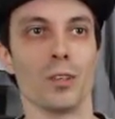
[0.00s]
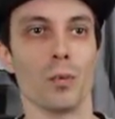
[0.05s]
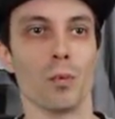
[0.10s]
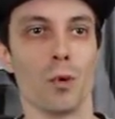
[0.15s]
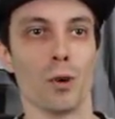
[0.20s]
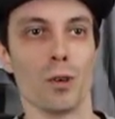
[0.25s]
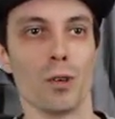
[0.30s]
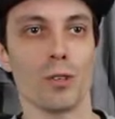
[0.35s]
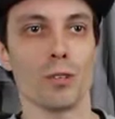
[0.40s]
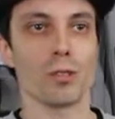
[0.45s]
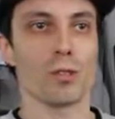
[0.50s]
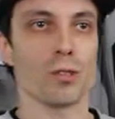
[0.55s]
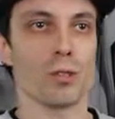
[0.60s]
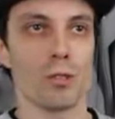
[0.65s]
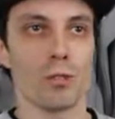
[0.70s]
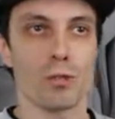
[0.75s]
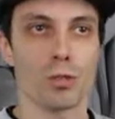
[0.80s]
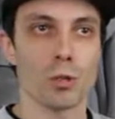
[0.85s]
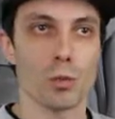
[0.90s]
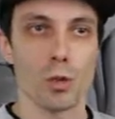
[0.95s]
the words
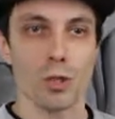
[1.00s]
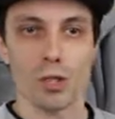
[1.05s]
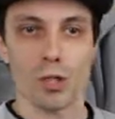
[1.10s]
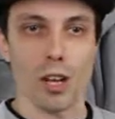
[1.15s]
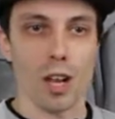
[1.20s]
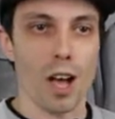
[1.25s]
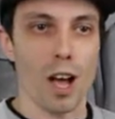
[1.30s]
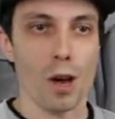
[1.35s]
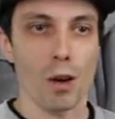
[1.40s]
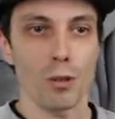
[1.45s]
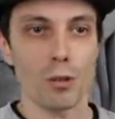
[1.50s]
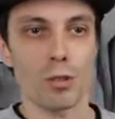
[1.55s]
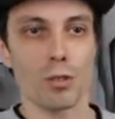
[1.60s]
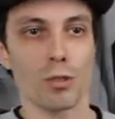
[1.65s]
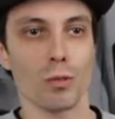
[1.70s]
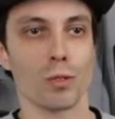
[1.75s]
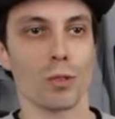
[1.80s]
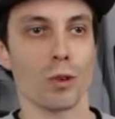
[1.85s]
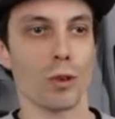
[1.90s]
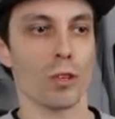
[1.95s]
Swisha House,
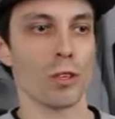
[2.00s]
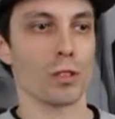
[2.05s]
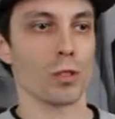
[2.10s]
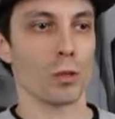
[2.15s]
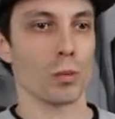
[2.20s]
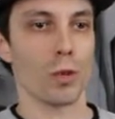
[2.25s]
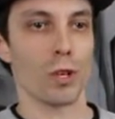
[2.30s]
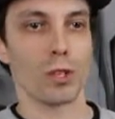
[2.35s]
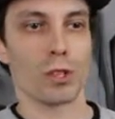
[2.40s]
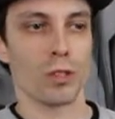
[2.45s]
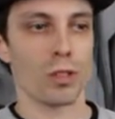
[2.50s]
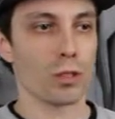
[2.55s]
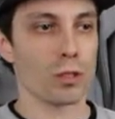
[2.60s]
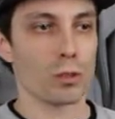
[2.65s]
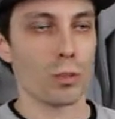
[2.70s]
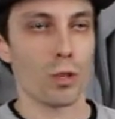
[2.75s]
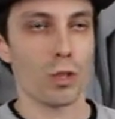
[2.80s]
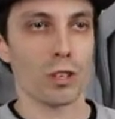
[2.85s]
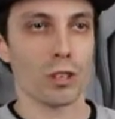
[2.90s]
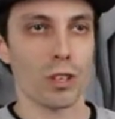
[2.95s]
so turning squish into
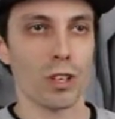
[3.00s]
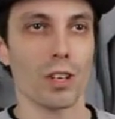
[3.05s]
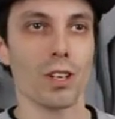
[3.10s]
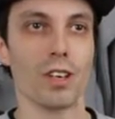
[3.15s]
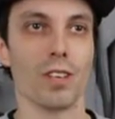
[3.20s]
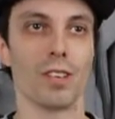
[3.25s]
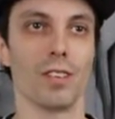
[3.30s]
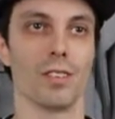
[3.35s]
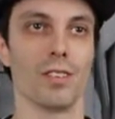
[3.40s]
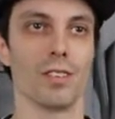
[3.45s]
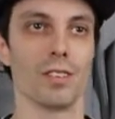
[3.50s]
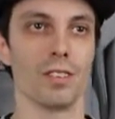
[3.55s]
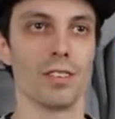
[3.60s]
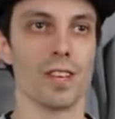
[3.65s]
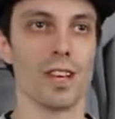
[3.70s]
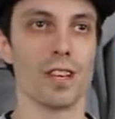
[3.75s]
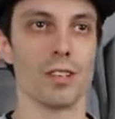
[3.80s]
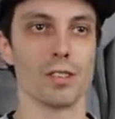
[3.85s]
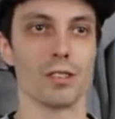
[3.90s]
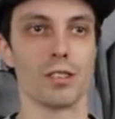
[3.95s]
Swisha, and
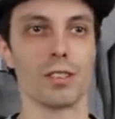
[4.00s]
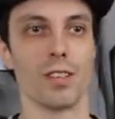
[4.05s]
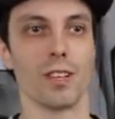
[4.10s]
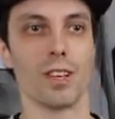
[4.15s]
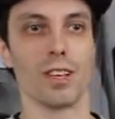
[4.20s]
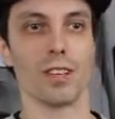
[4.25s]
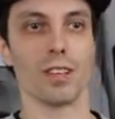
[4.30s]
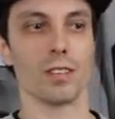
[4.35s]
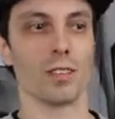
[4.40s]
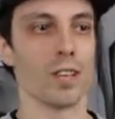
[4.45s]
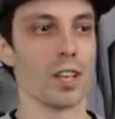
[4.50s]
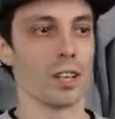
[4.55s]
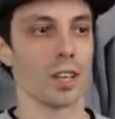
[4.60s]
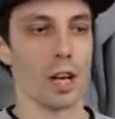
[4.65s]
yeah, just uh,